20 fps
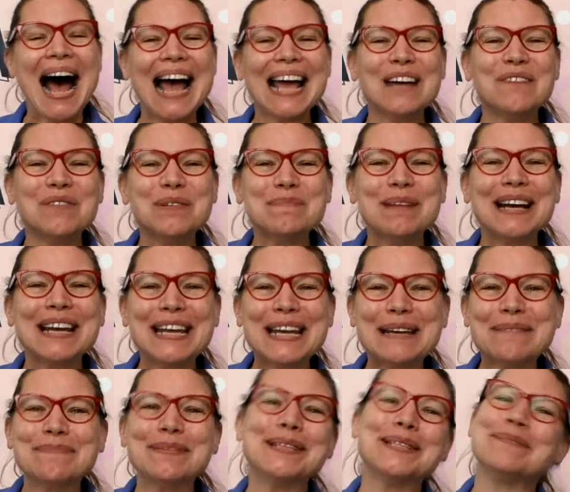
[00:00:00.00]
Hi
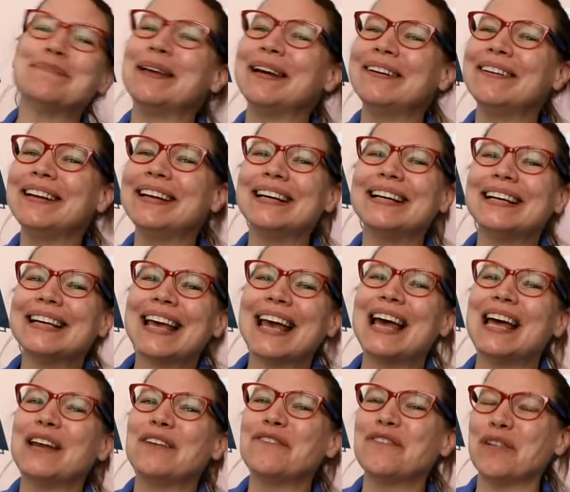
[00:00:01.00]
everybody, Miss Mary
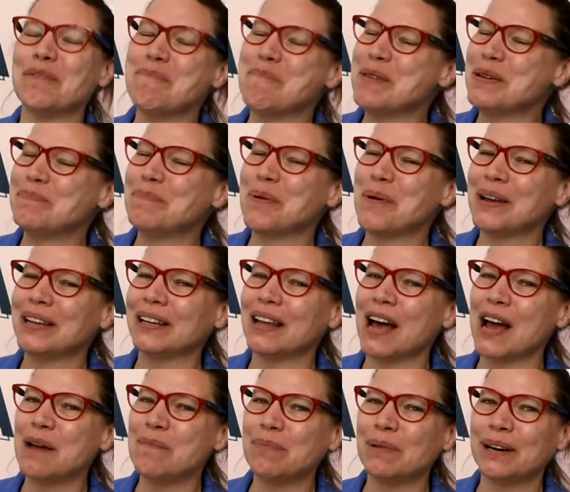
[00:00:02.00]
again from Midpoint
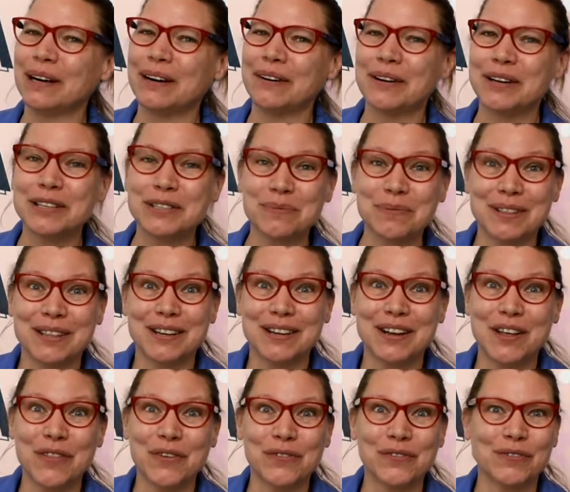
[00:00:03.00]
Libraries with
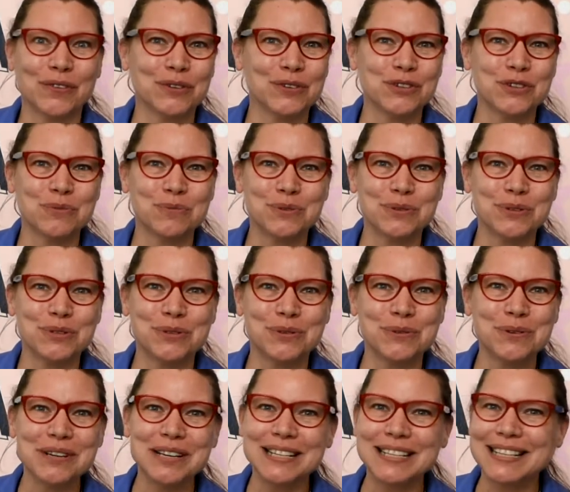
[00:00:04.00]
another virtual
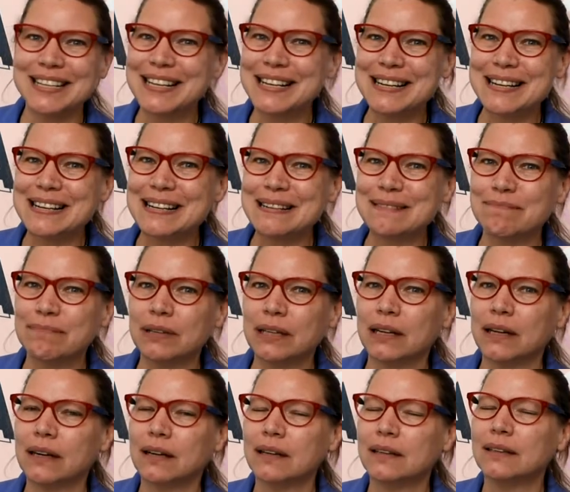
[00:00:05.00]
story time.
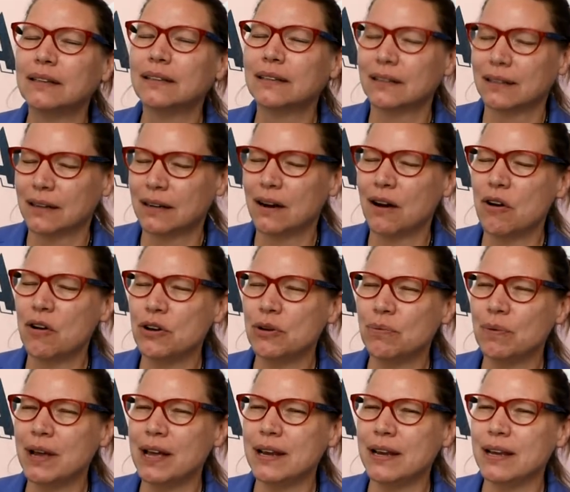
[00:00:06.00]
Are you
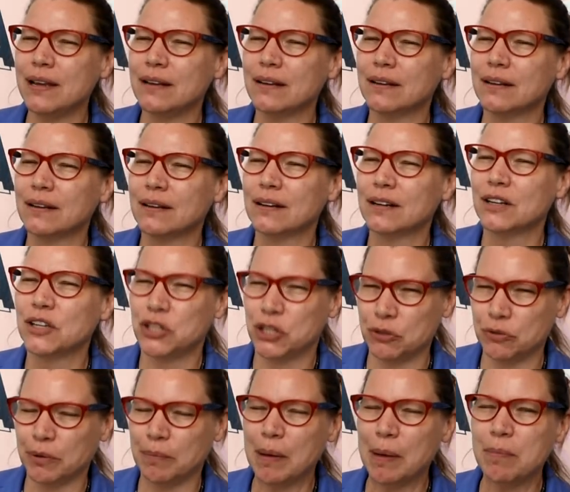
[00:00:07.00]
ready? Do
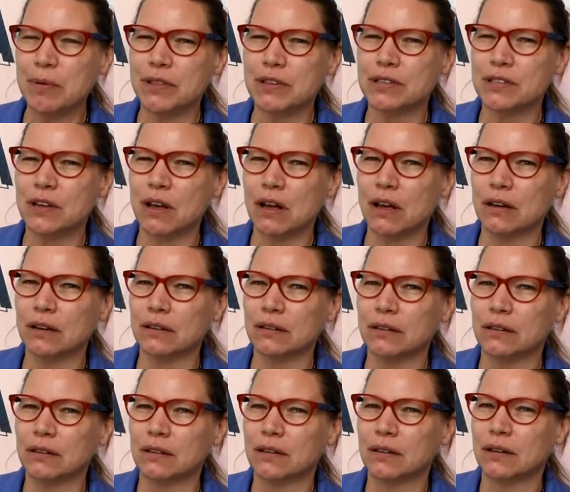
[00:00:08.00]
you remember the
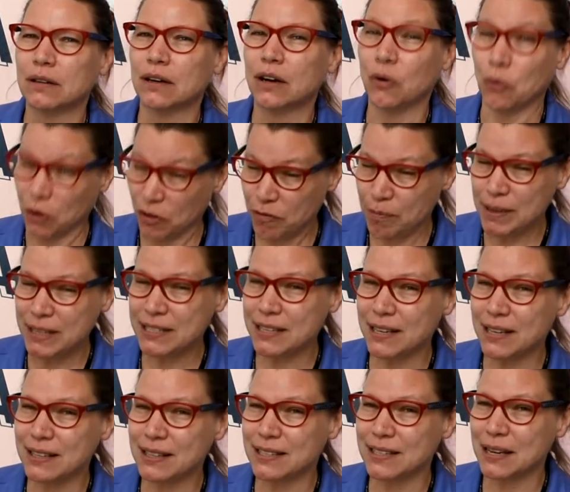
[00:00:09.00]
song? We've been
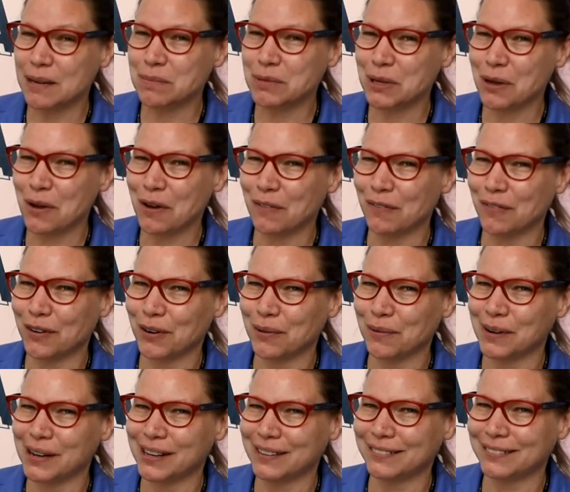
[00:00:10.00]
singing the same song for a
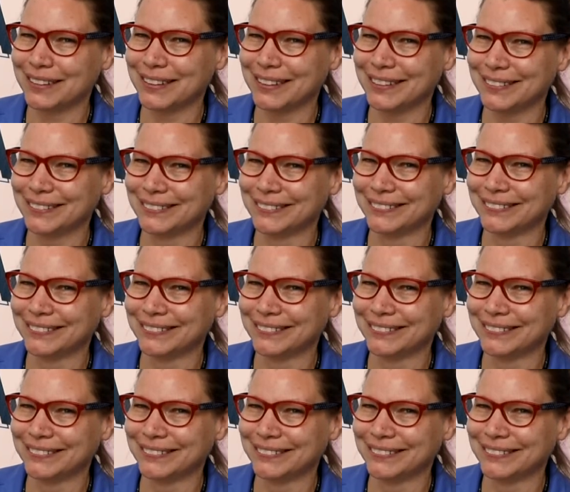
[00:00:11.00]
while now.